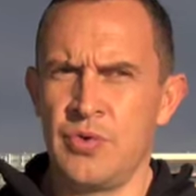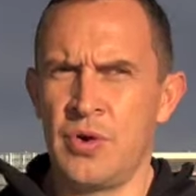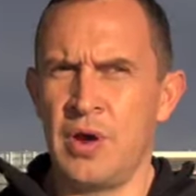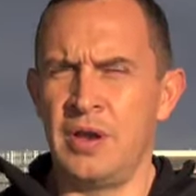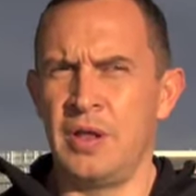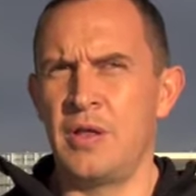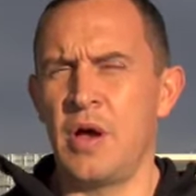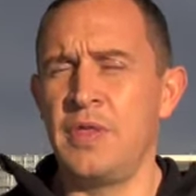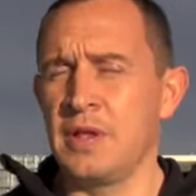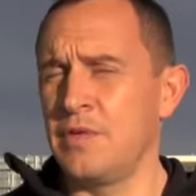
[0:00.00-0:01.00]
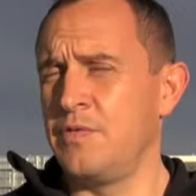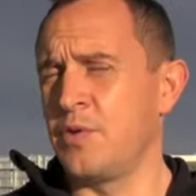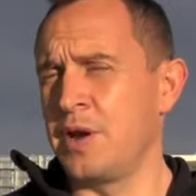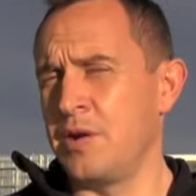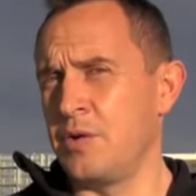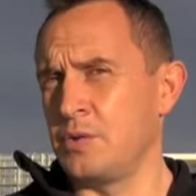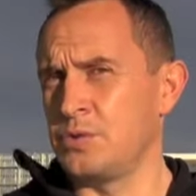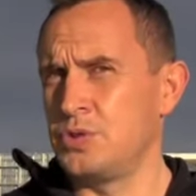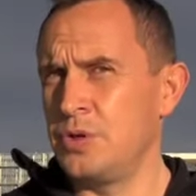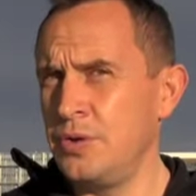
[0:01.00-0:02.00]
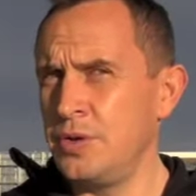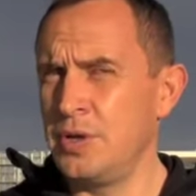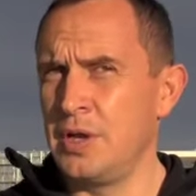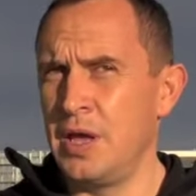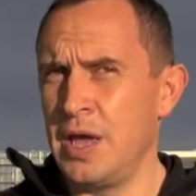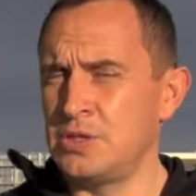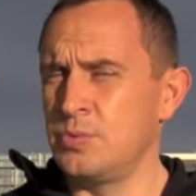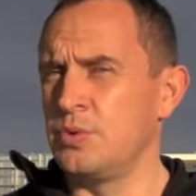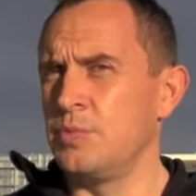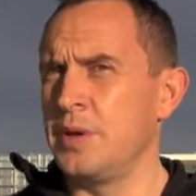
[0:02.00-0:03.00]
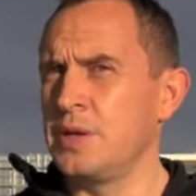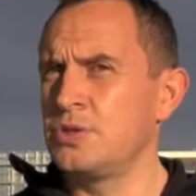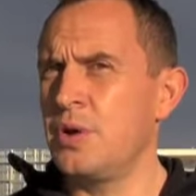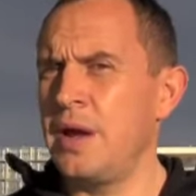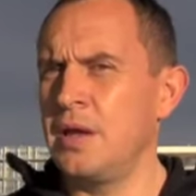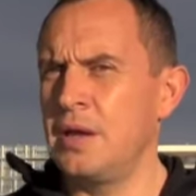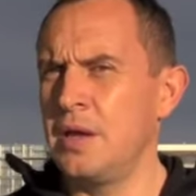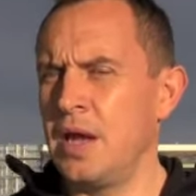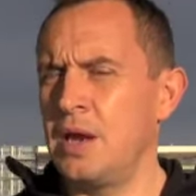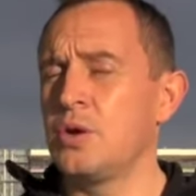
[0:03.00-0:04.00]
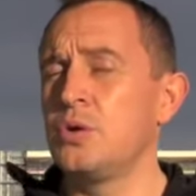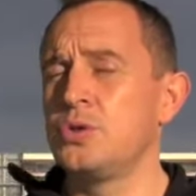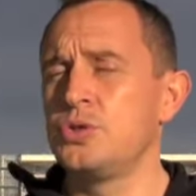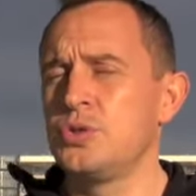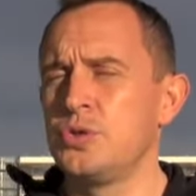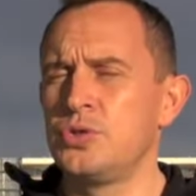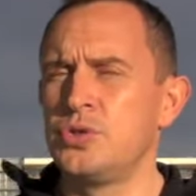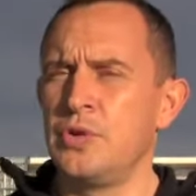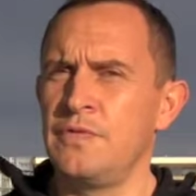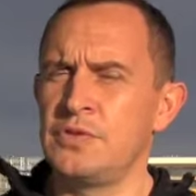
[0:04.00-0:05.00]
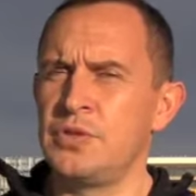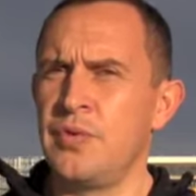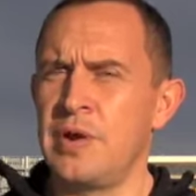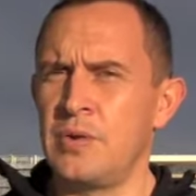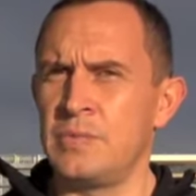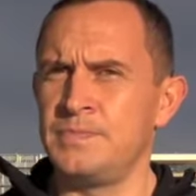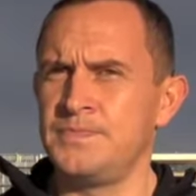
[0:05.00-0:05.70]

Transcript: to ride. I think the 1400 will suit, as will the big track and a good good surface to run on.